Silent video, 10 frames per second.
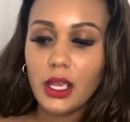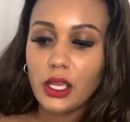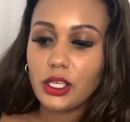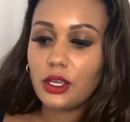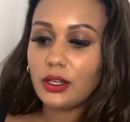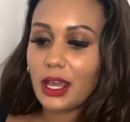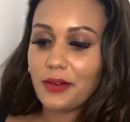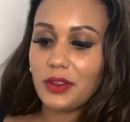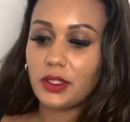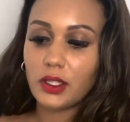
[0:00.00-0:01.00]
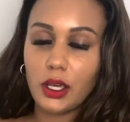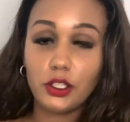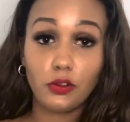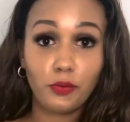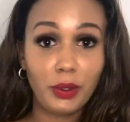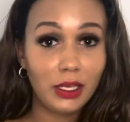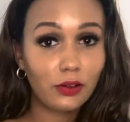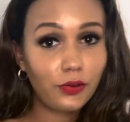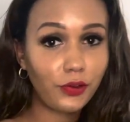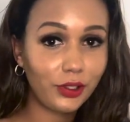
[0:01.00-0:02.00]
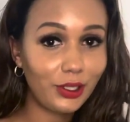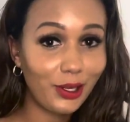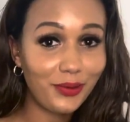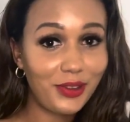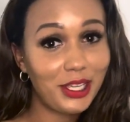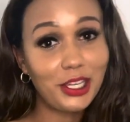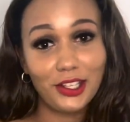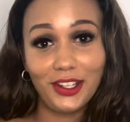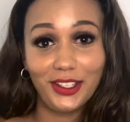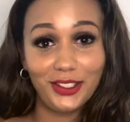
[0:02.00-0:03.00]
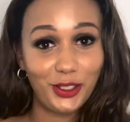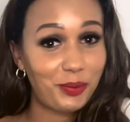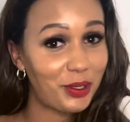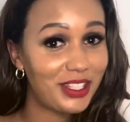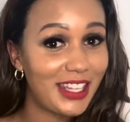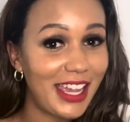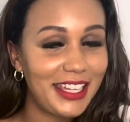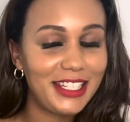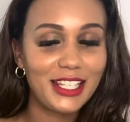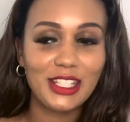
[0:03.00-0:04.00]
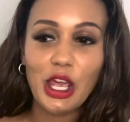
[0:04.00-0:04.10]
You're going to have this side of being fun-loving and spontaneous